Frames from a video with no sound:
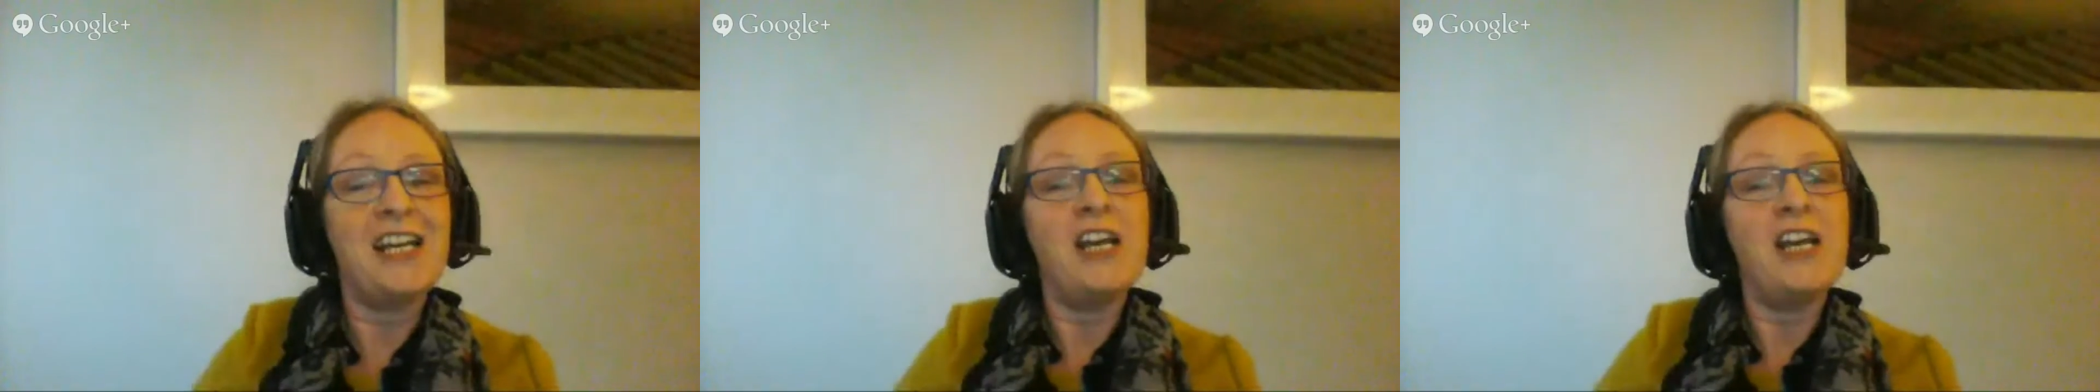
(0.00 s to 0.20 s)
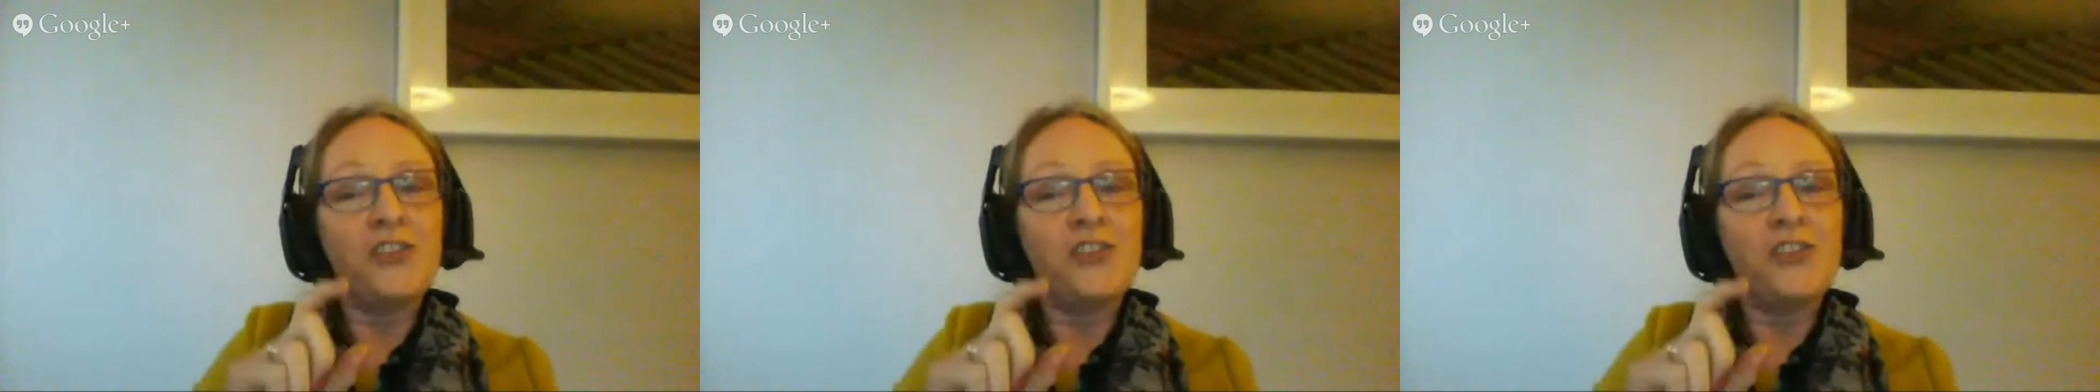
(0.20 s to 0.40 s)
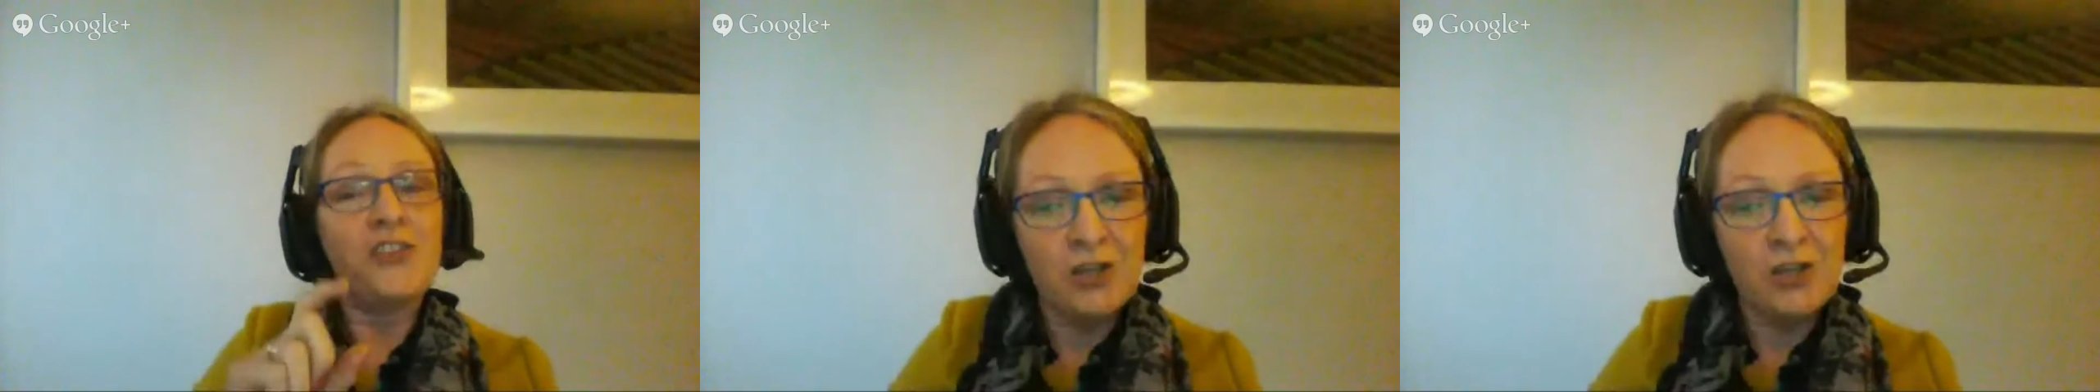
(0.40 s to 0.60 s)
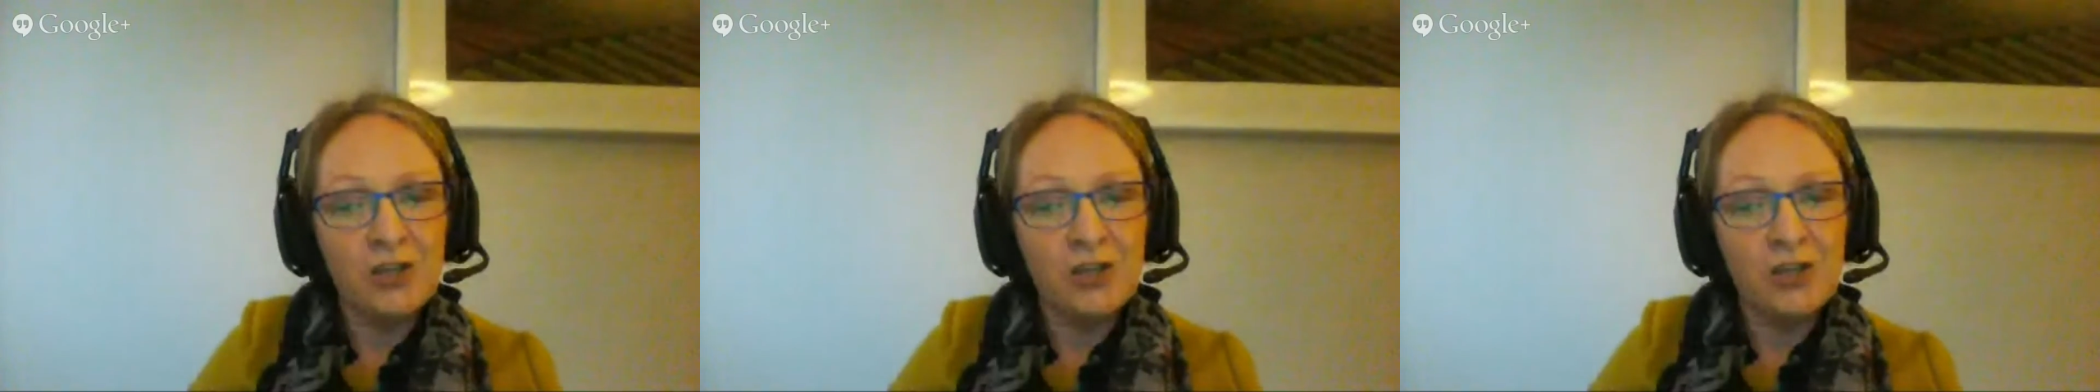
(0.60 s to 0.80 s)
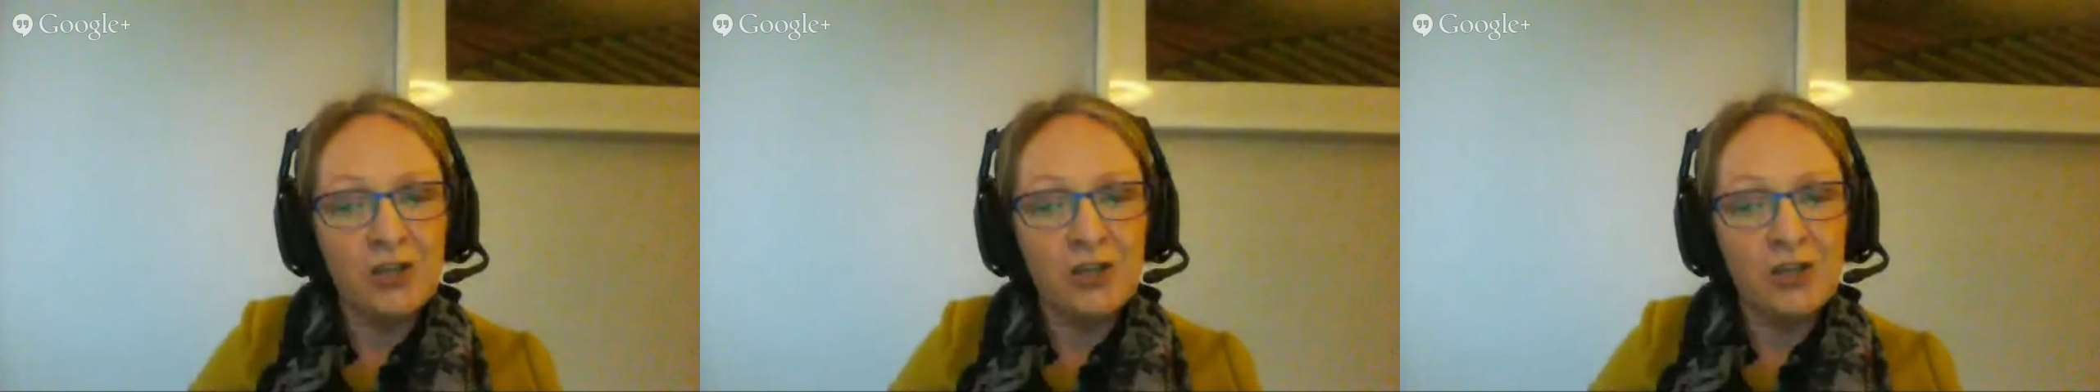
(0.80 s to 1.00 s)
Thanks to the
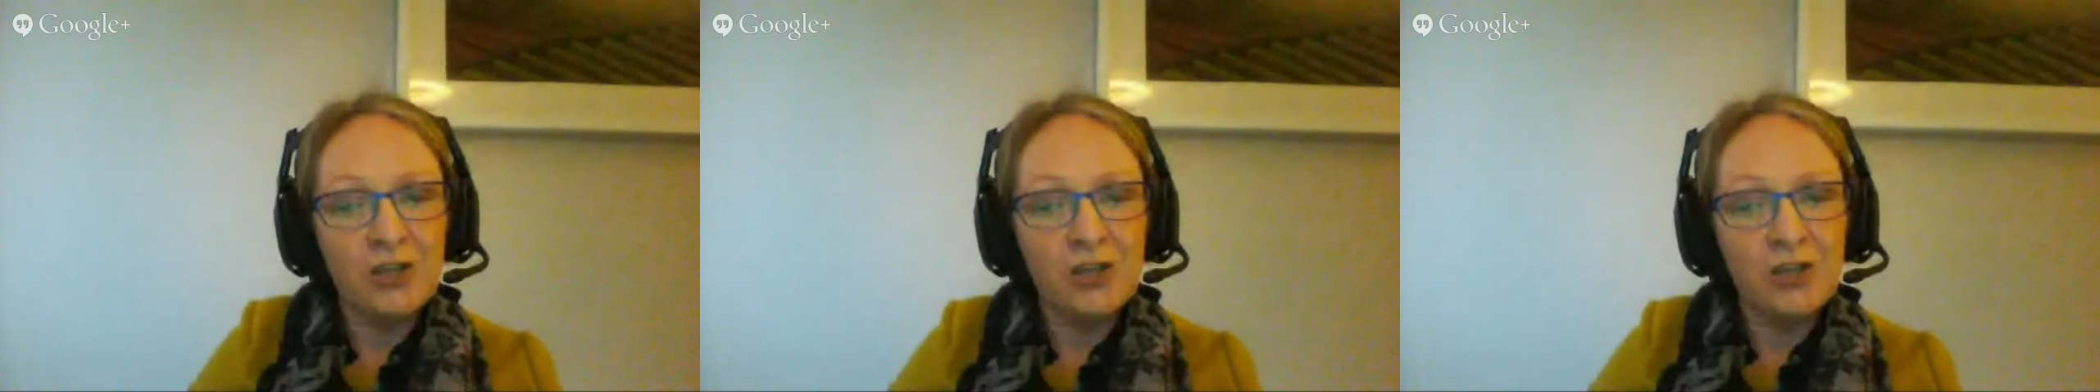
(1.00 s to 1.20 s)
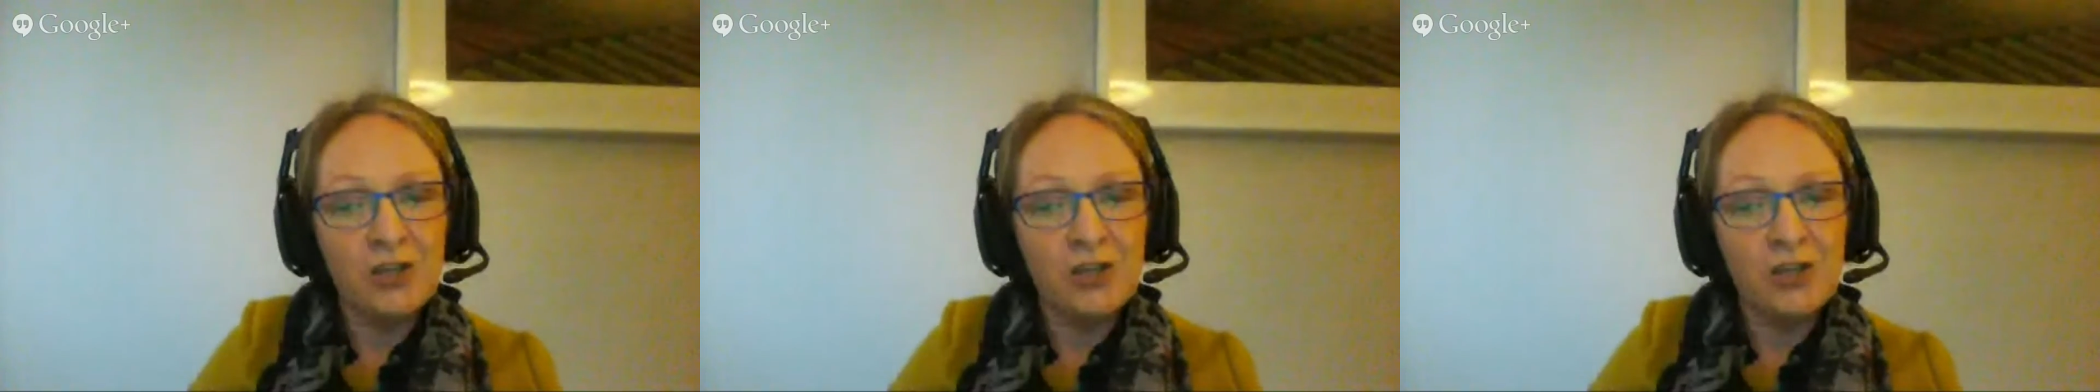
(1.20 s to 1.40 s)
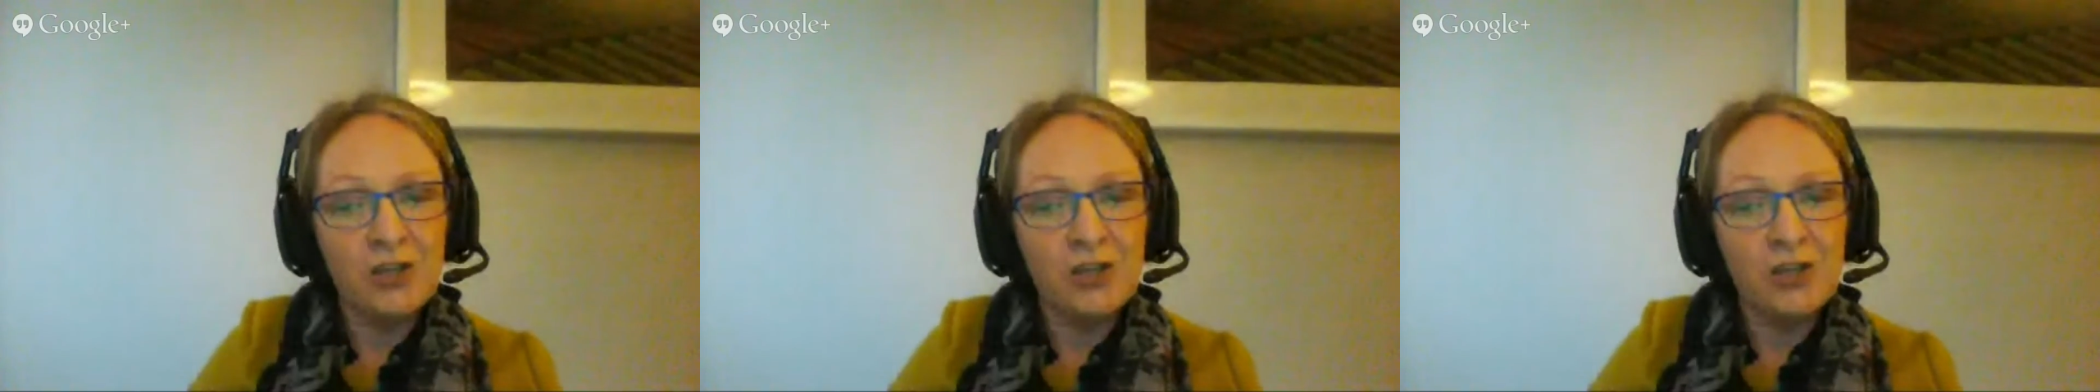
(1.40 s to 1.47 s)
creamery